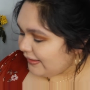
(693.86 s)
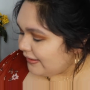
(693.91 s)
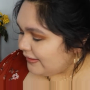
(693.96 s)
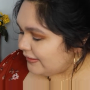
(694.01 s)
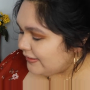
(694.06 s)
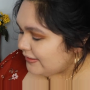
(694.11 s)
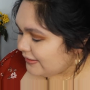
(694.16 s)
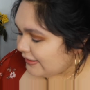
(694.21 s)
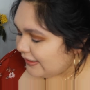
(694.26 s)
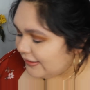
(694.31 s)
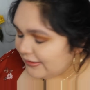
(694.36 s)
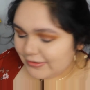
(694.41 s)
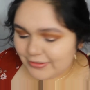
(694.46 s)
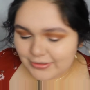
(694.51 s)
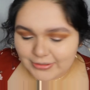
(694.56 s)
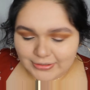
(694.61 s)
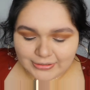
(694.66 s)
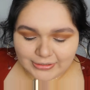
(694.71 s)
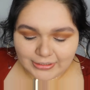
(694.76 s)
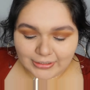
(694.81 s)
this eyeliner
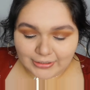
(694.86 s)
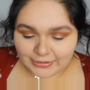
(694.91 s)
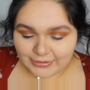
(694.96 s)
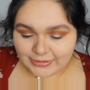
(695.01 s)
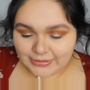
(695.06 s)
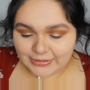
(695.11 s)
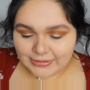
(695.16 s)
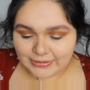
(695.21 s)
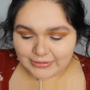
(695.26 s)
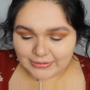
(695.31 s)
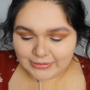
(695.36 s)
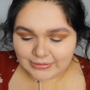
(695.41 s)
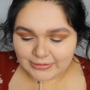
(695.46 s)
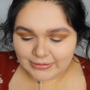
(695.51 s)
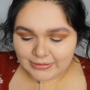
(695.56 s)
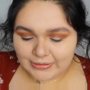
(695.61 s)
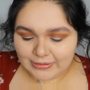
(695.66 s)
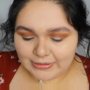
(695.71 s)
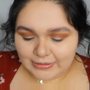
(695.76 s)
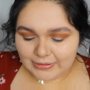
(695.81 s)
sucks.
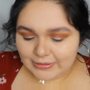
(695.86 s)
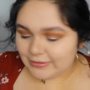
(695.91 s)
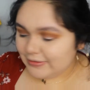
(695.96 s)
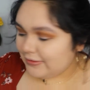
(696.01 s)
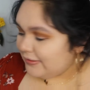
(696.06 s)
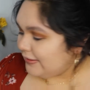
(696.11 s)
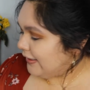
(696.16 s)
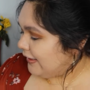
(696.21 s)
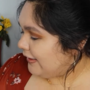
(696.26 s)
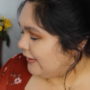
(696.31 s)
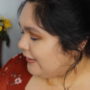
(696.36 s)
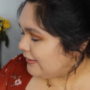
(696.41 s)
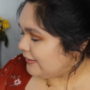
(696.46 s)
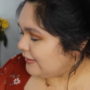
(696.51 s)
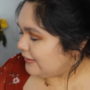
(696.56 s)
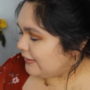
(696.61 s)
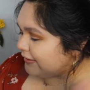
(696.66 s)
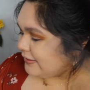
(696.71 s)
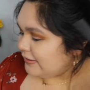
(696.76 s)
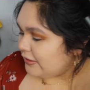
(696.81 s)
This
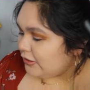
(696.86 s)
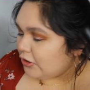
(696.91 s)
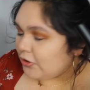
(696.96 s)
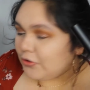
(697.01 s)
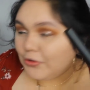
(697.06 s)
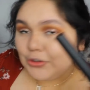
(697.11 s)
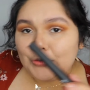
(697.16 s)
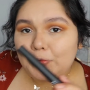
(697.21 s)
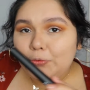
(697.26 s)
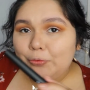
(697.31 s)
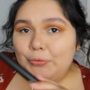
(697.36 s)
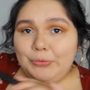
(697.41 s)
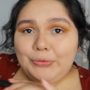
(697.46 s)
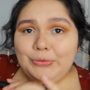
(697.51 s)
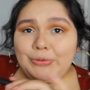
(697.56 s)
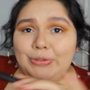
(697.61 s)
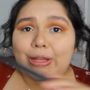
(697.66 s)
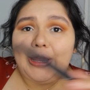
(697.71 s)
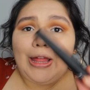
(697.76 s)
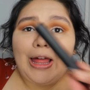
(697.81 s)
is a no-no.
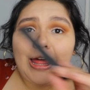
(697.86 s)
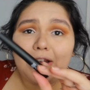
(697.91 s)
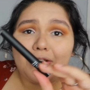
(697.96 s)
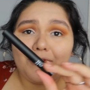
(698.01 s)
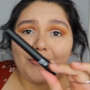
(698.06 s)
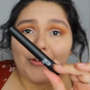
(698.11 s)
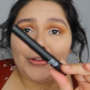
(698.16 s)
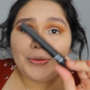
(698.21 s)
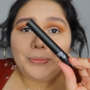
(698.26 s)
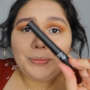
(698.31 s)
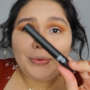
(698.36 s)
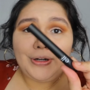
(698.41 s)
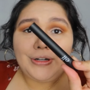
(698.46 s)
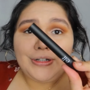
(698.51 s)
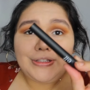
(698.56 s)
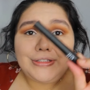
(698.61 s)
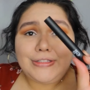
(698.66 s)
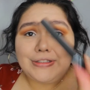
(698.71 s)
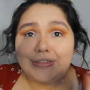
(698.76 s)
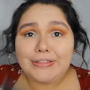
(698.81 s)
Out of all the
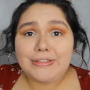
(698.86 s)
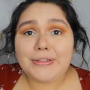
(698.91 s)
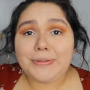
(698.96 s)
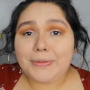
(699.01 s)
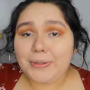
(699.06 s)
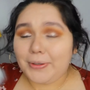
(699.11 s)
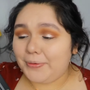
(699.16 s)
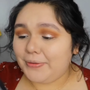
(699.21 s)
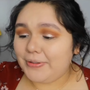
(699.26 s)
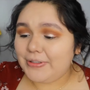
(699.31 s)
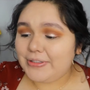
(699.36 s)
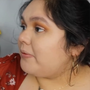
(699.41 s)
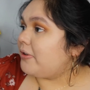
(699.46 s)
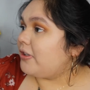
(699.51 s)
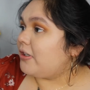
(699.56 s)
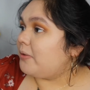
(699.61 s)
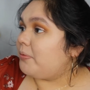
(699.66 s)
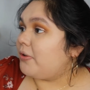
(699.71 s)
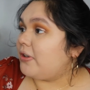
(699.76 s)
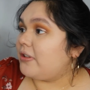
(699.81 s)
products, this is a no. I'm
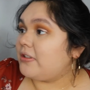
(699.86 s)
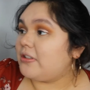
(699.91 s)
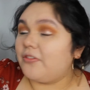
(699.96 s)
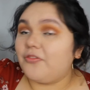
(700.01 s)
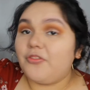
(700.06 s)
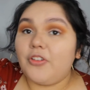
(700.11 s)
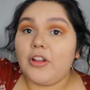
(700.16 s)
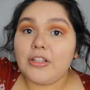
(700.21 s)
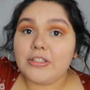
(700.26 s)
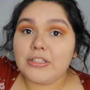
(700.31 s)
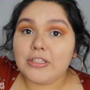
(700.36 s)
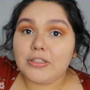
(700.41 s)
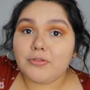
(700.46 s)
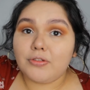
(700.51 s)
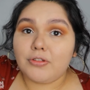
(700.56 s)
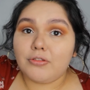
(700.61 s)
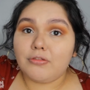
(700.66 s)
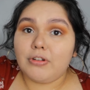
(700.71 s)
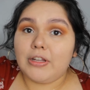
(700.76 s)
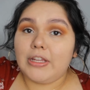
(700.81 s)
gonna put on some falsies
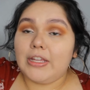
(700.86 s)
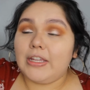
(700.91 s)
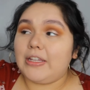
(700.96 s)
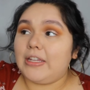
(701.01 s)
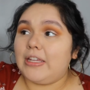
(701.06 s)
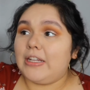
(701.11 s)
real quick,